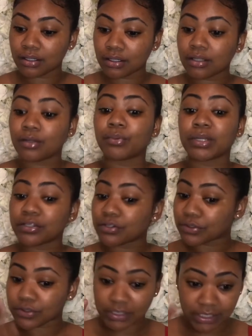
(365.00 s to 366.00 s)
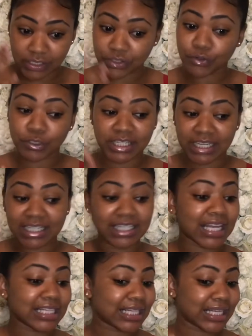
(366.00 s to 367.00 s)
when your skin's
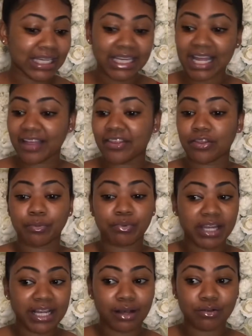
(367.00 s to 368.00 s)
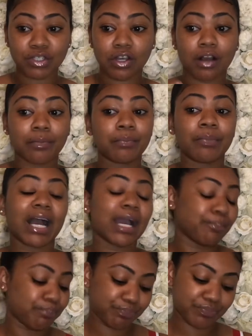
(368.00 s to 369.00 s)
nice and clear and then the breakouts come, I
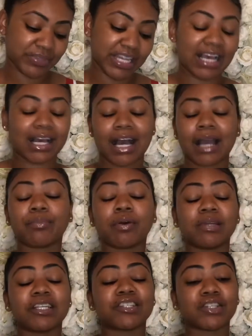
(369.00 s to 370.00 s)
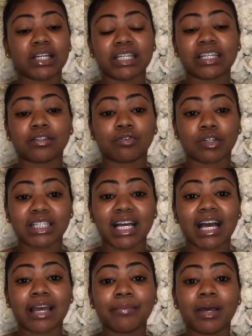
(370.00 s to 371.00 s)
probably started it at the wrong
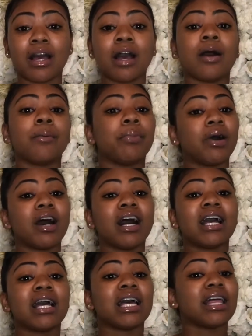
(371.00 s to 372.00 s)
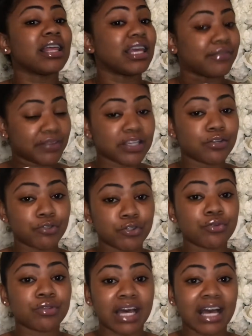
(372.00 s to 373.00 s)
time, but if it can
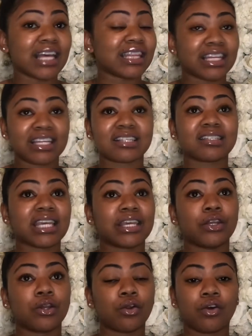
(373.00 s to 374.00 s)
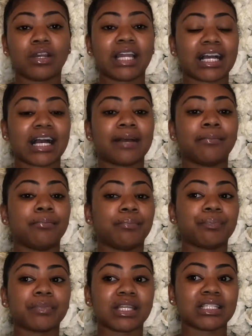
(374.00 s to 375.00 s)
do that, then it's saying a lot. Like, I'm
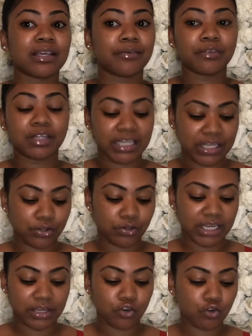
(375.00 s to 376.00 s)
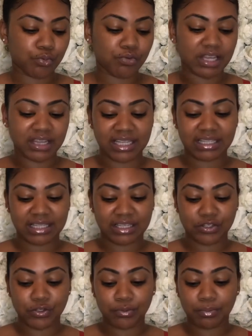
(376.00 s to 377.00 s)
definitely going to incorporate these
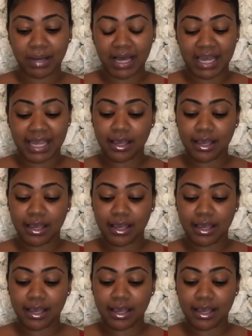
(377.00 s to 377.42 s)
into my